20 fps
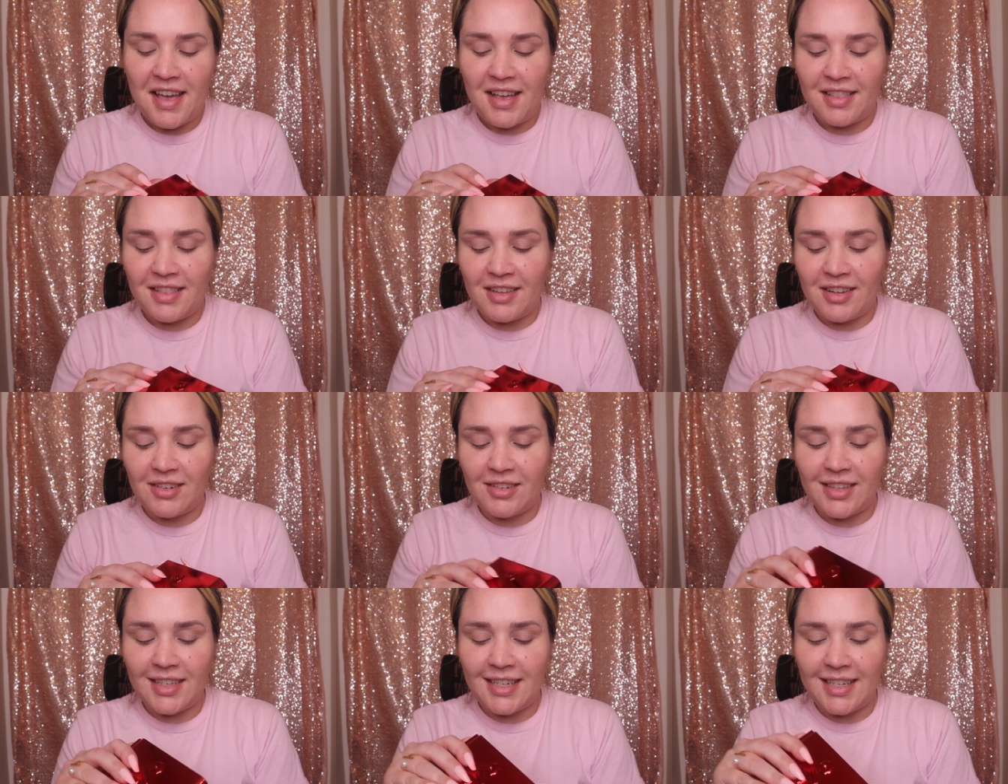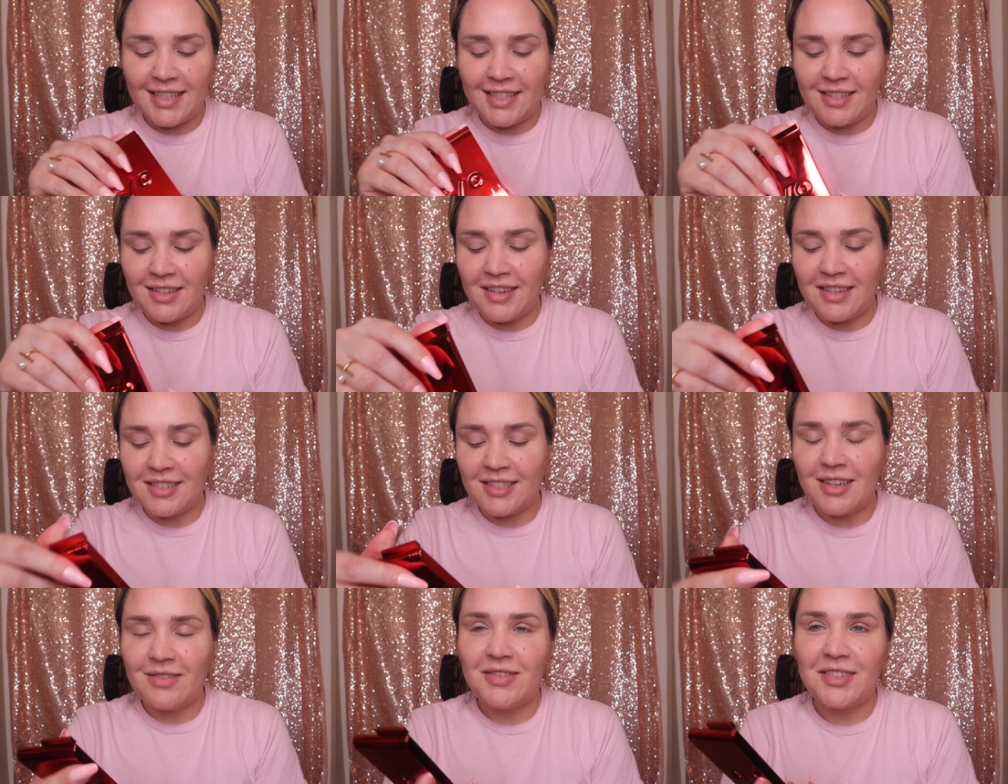I literally
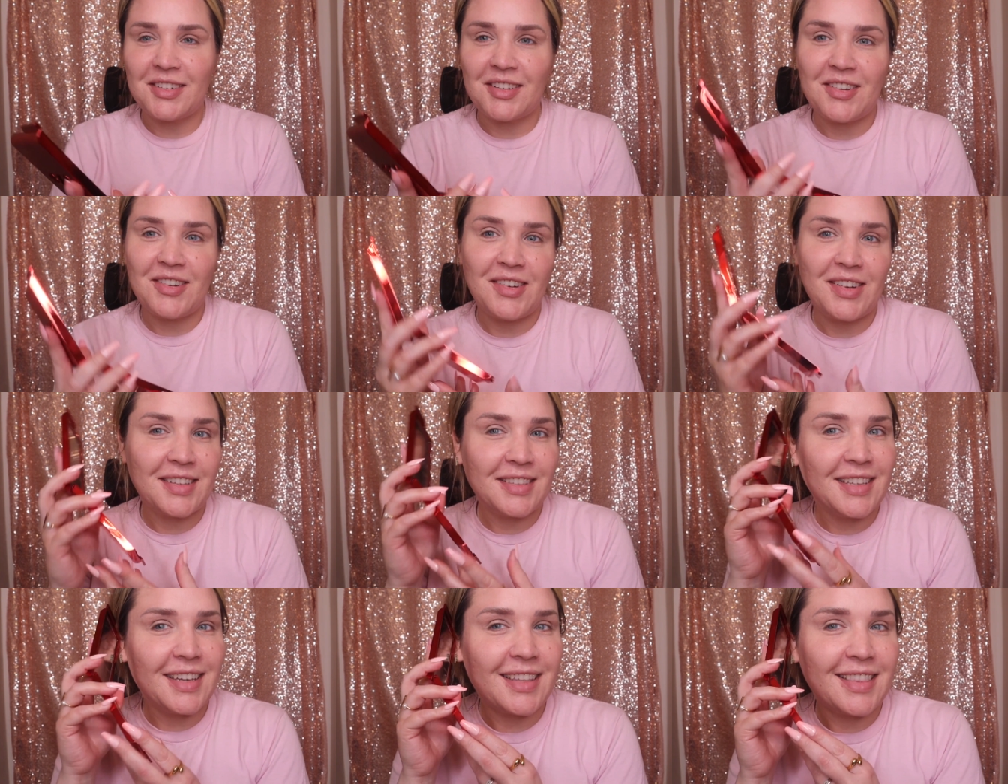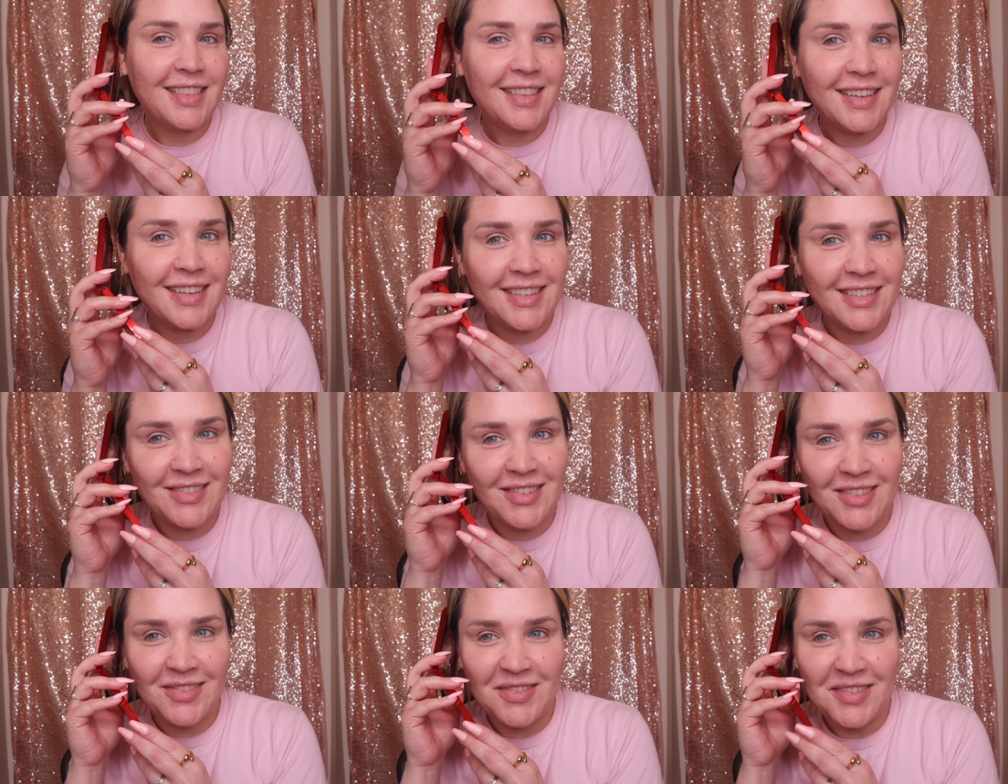saw someone going like
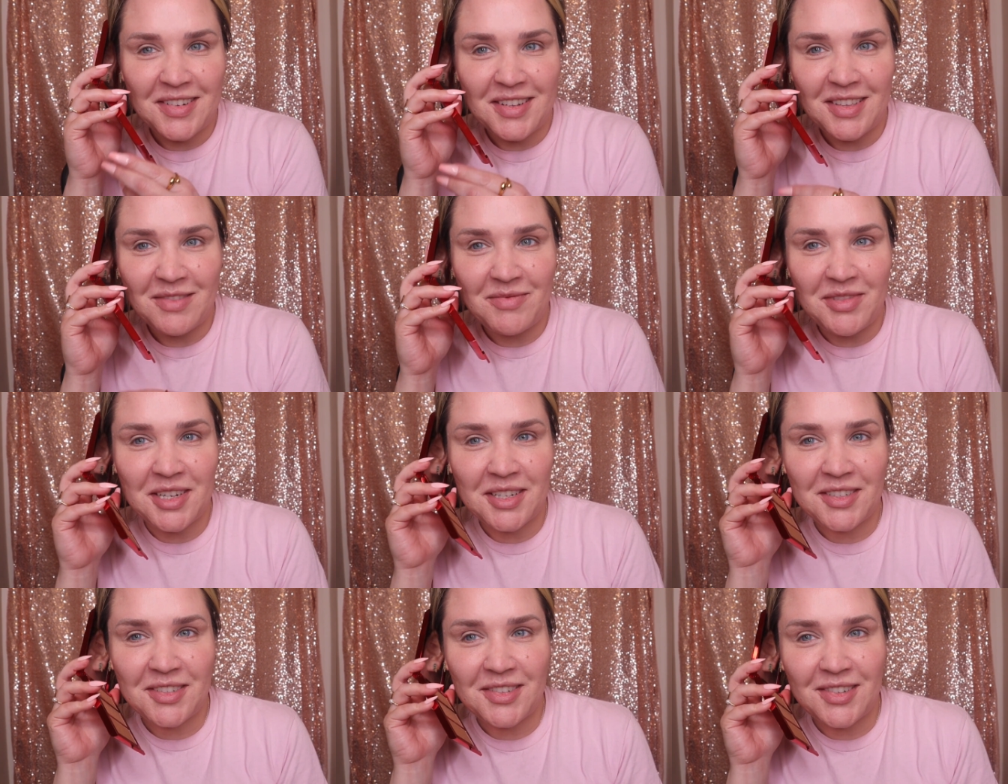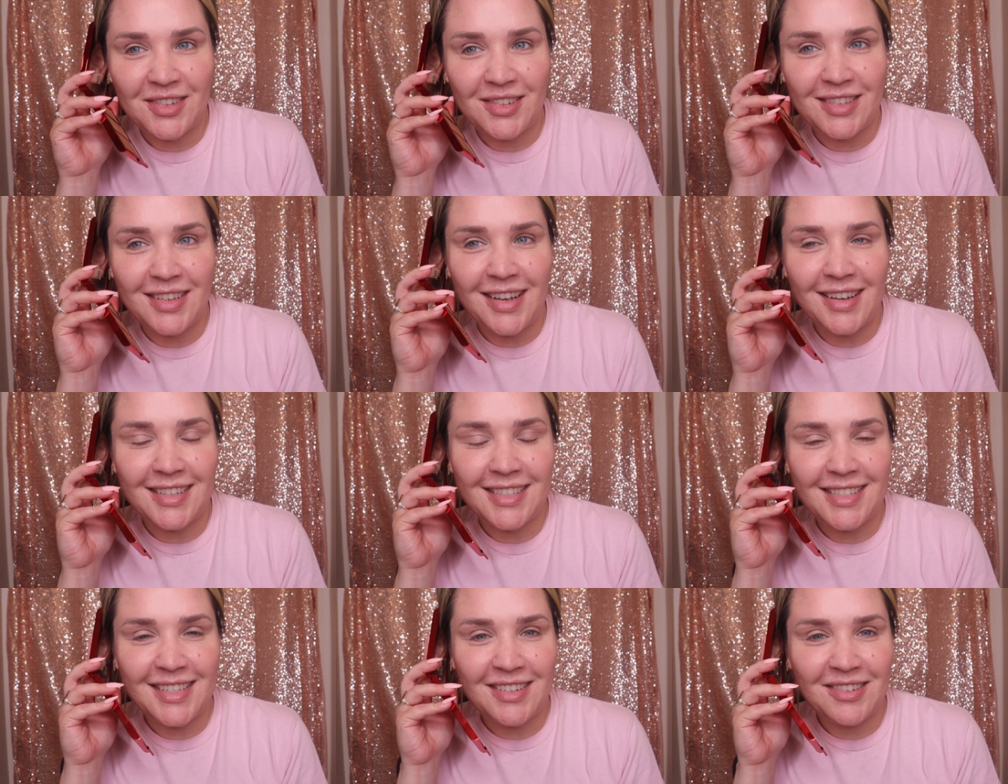this with one of the pictures
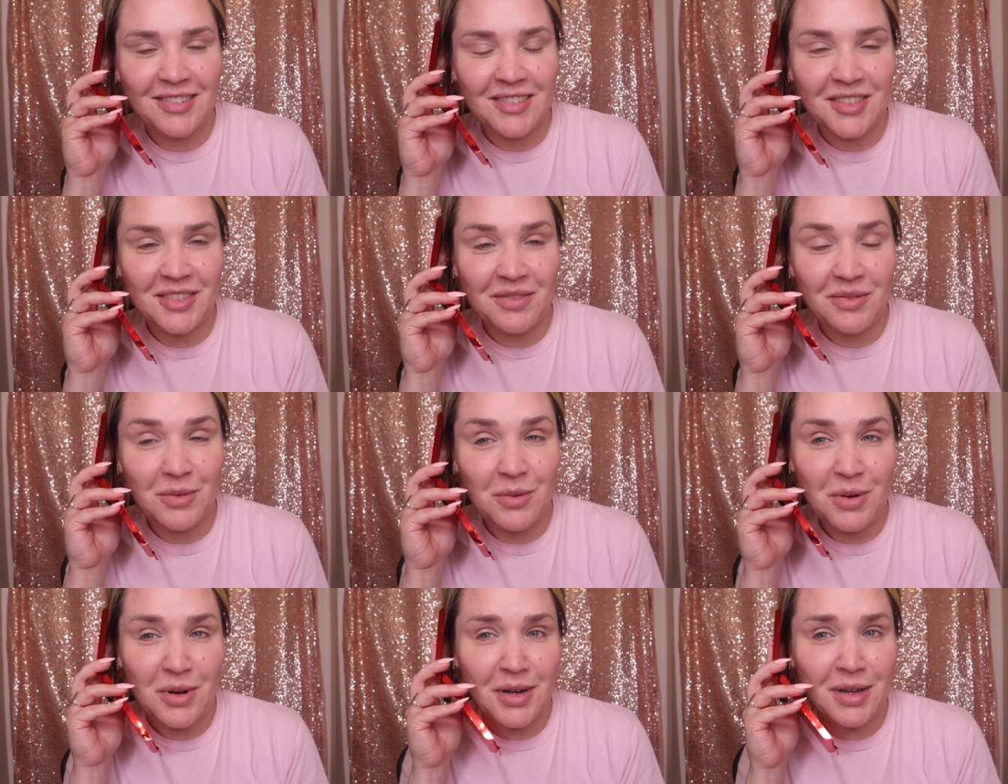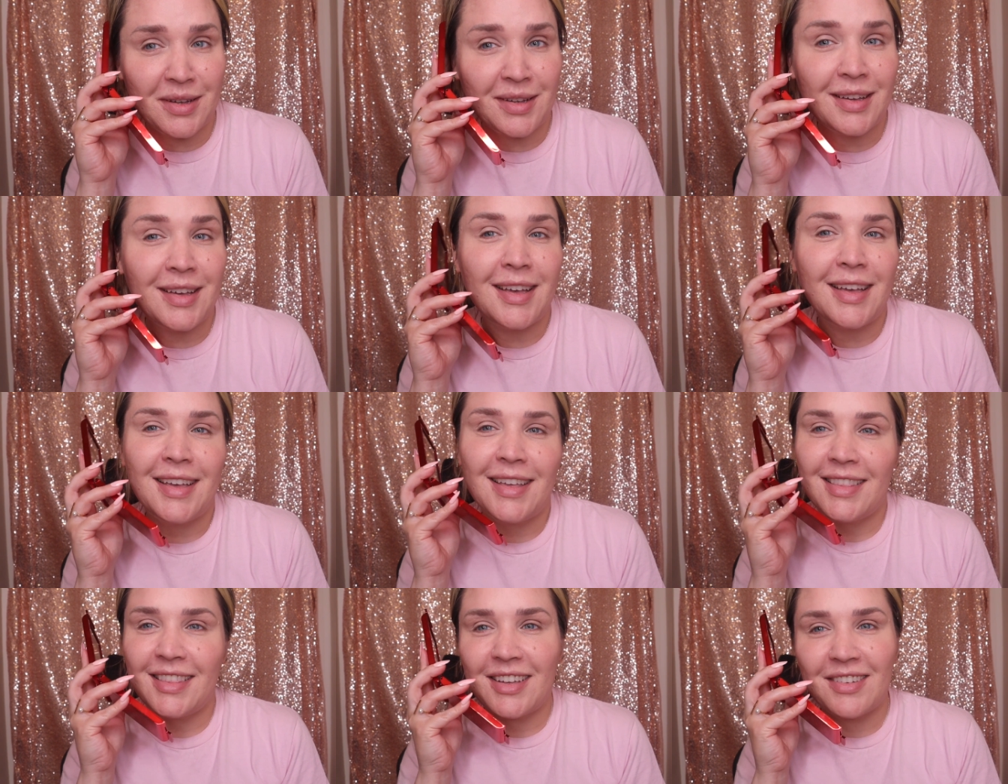I seen on Sephora.
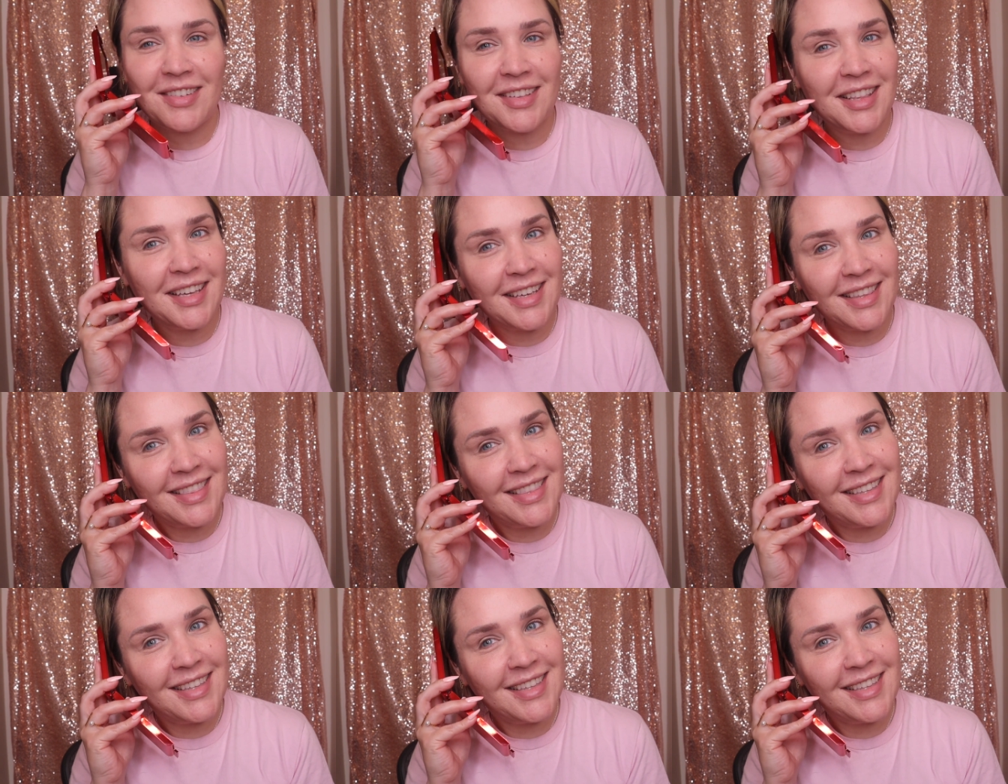They were like